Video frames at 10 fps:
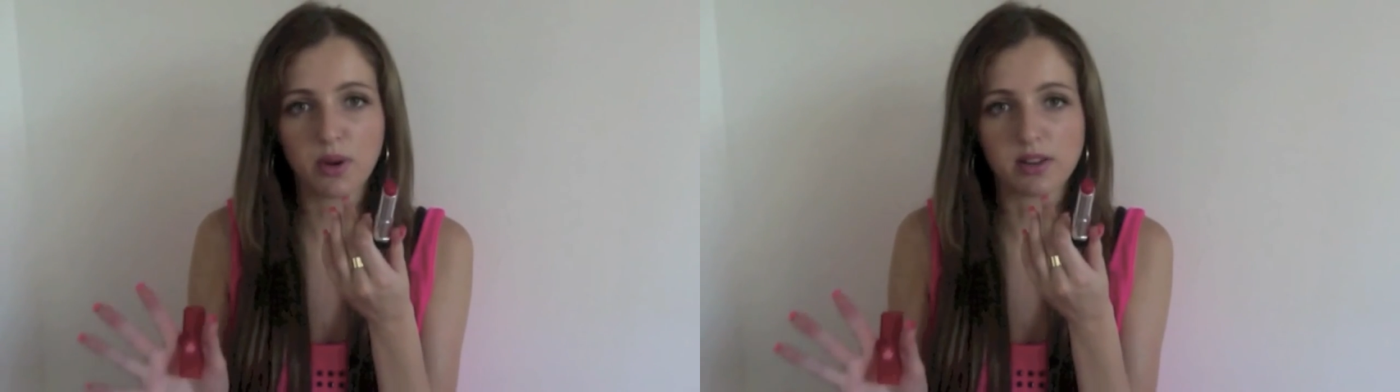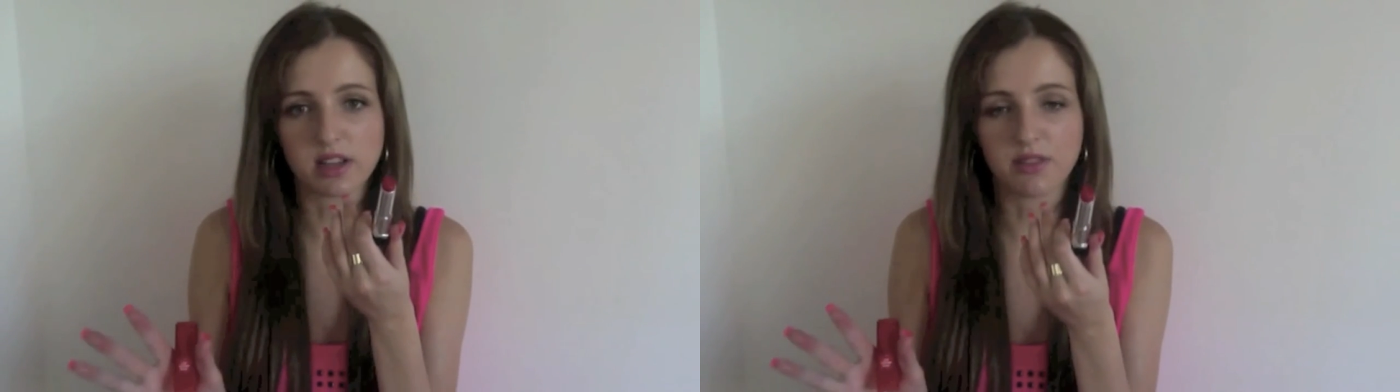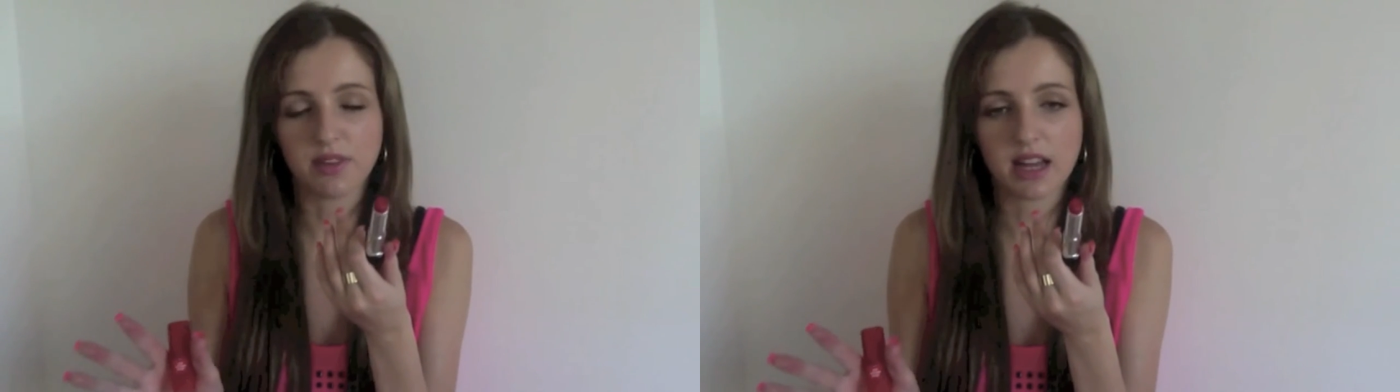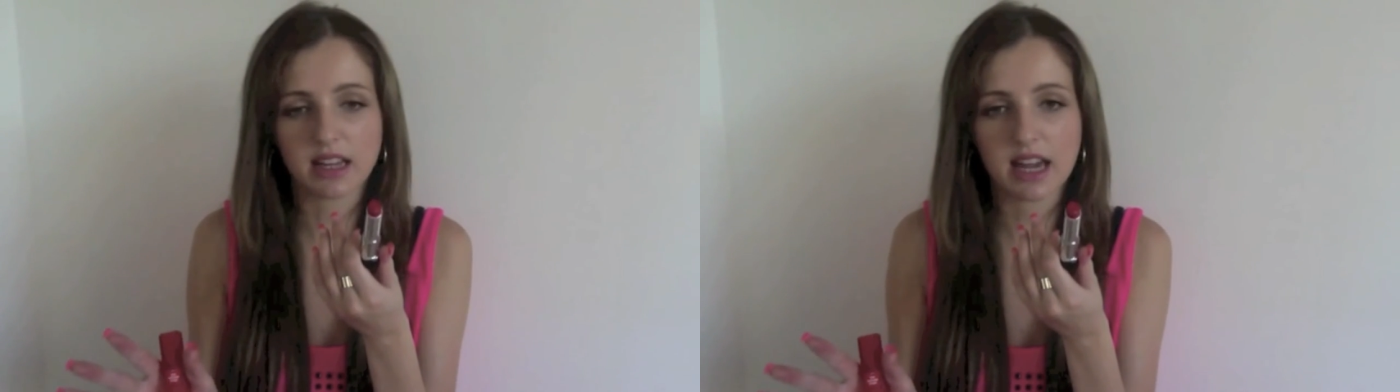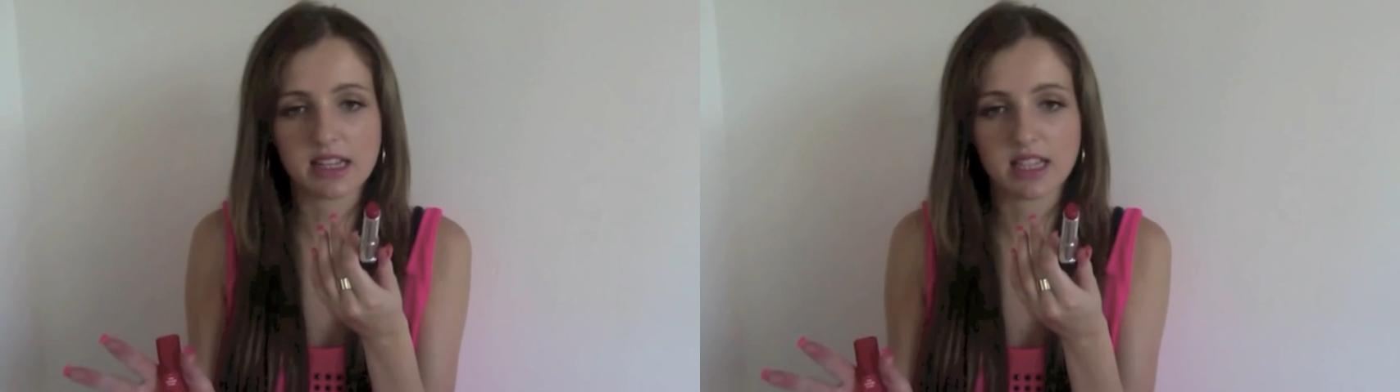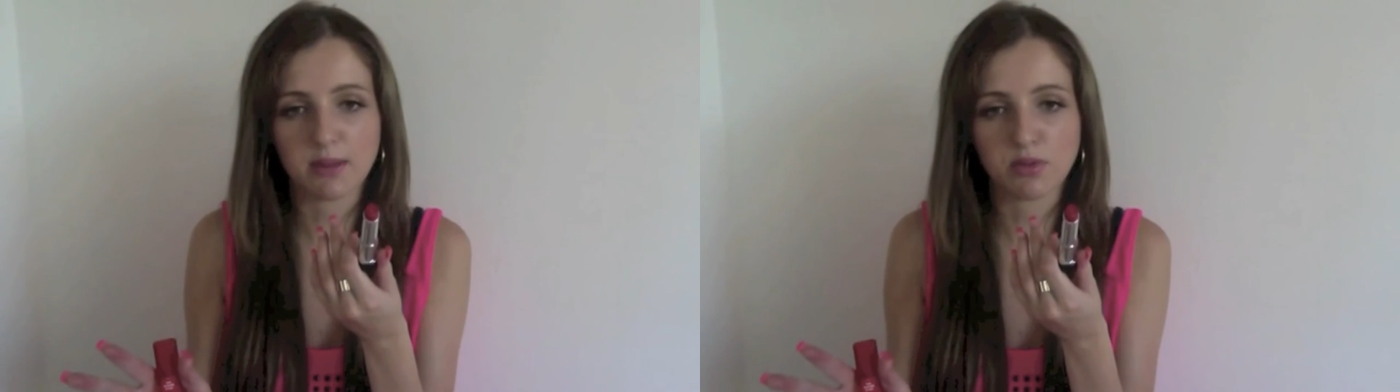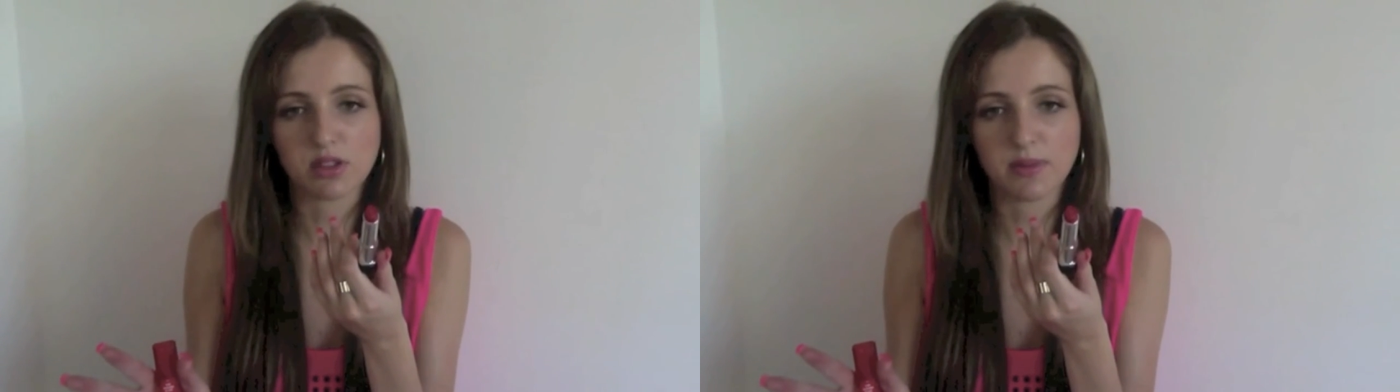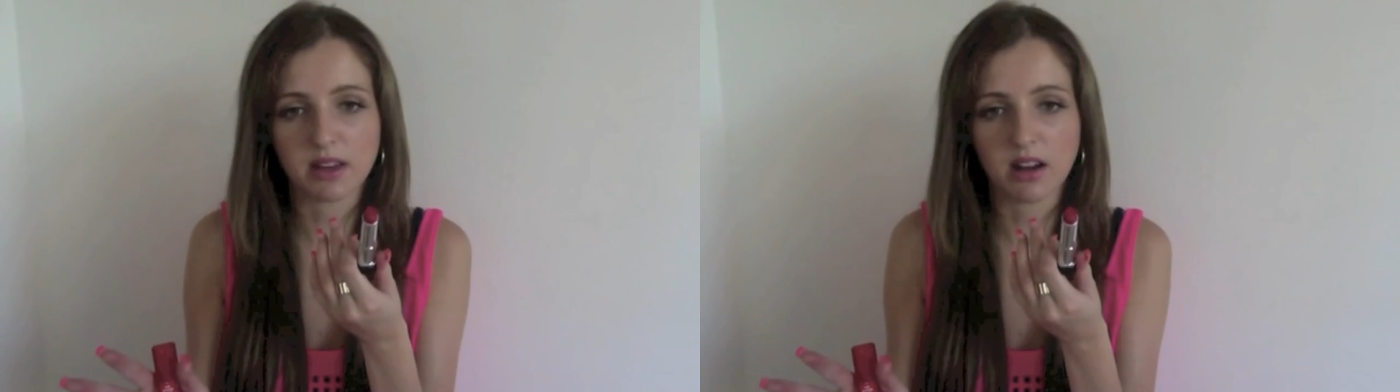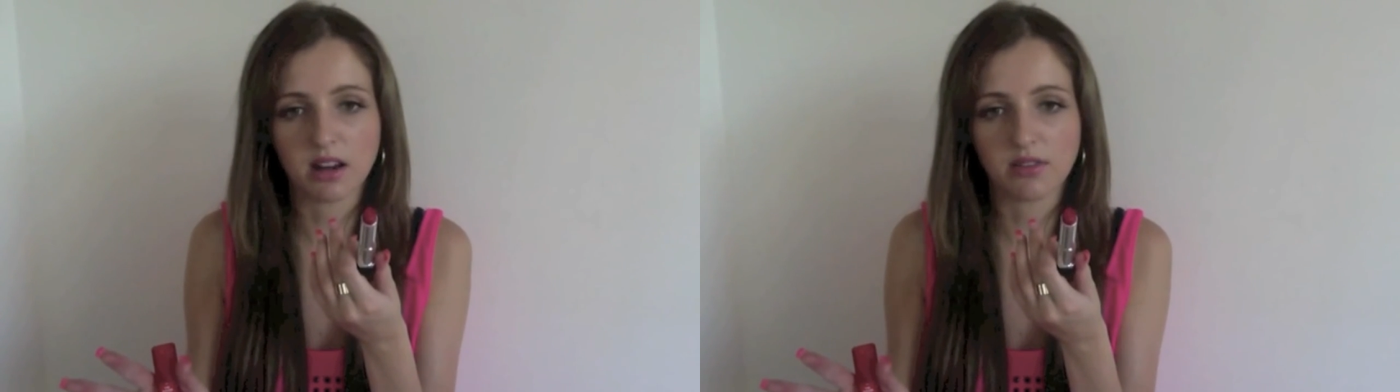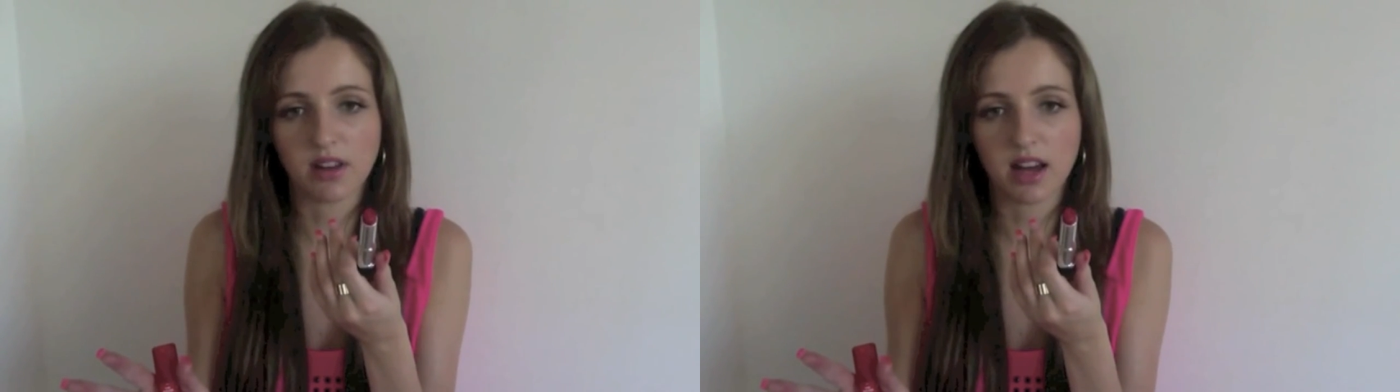whereas I found Candy Apple to be kind
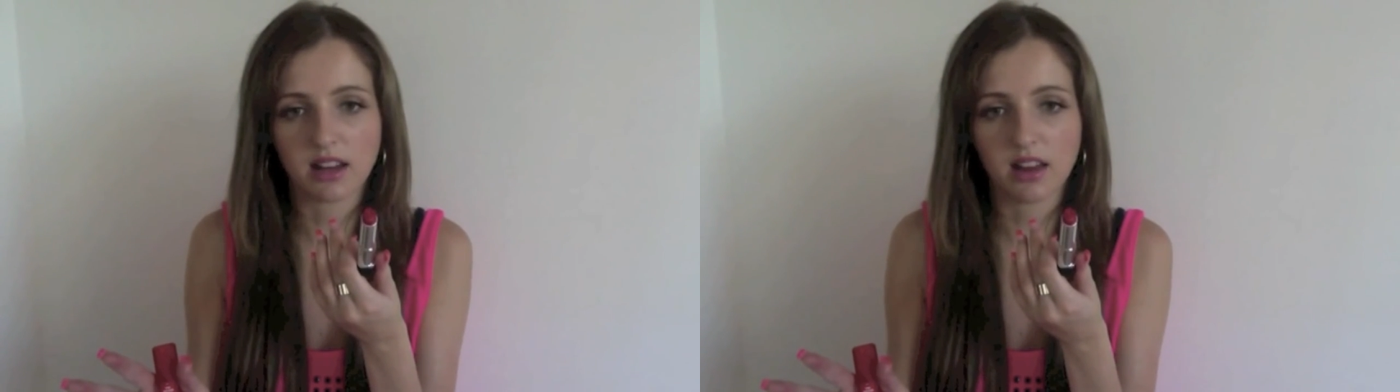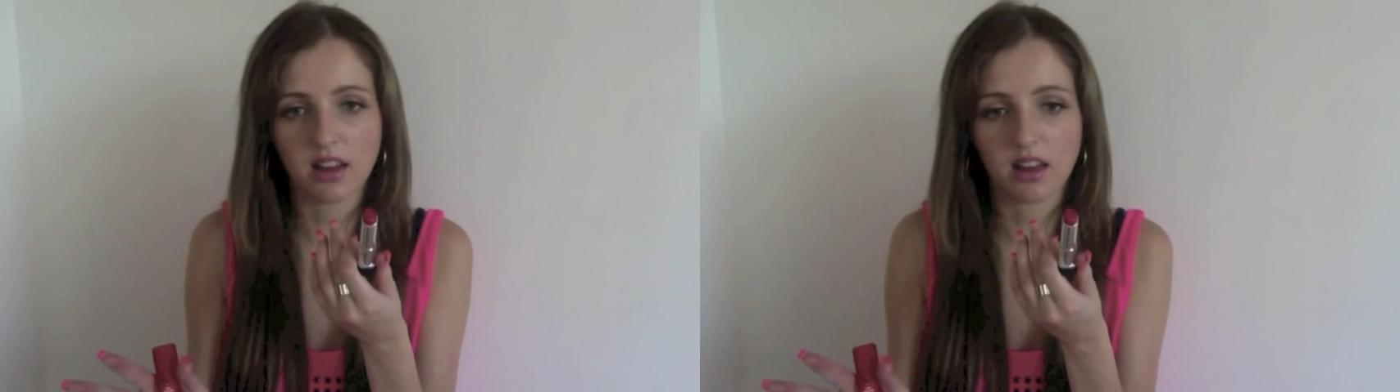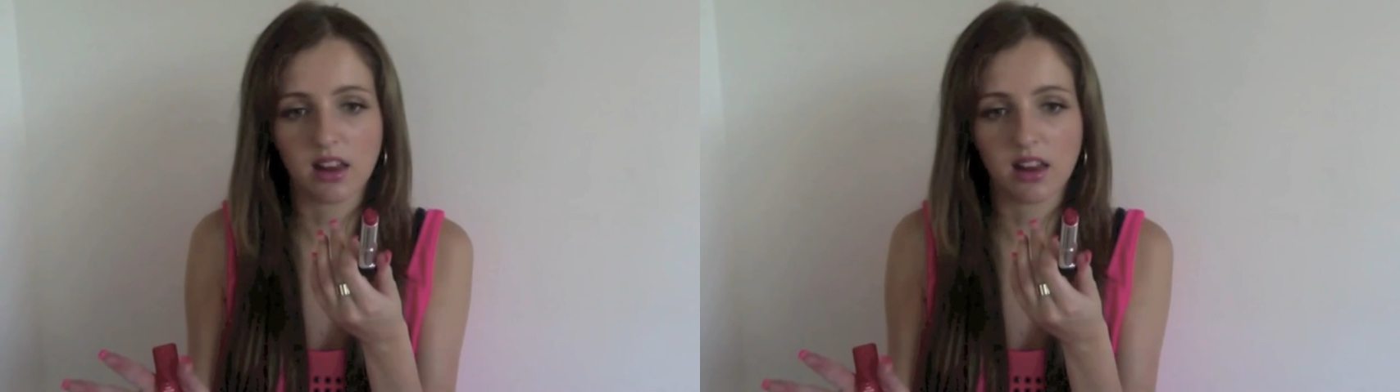of like a,